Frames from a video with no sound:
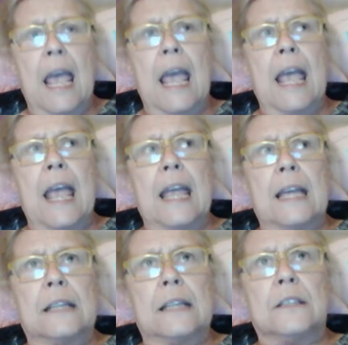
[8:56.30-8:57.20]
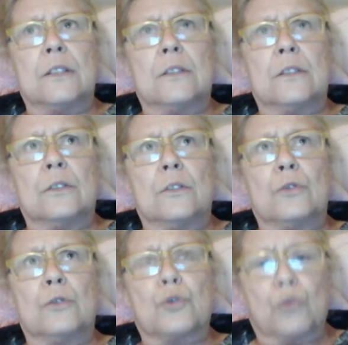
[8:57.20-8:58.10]
and
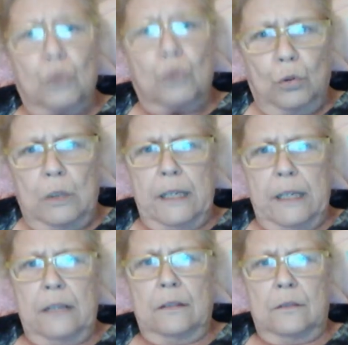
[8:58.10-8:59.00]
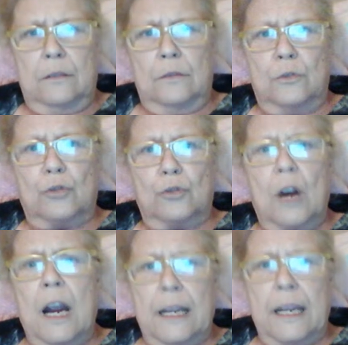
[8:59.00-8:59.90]
truly
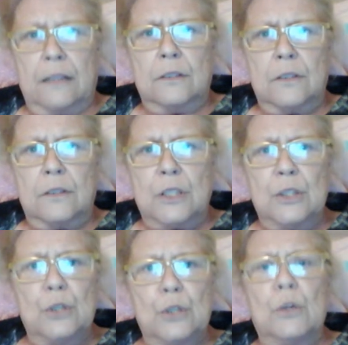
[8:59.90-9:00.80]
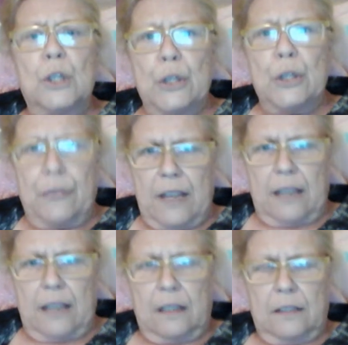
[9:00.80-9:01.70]
trying to do a good
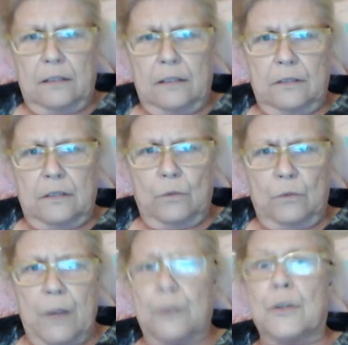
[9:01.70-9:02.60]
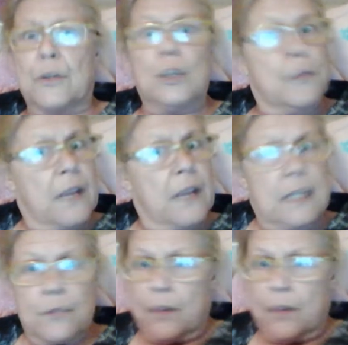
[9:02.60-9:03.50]
thing, whether the good thing
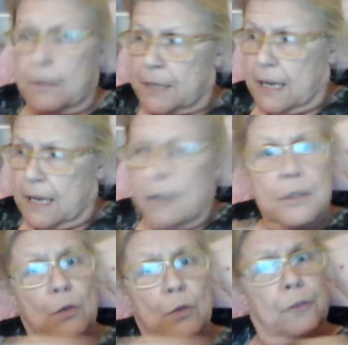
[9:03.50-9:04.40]
is for themselves or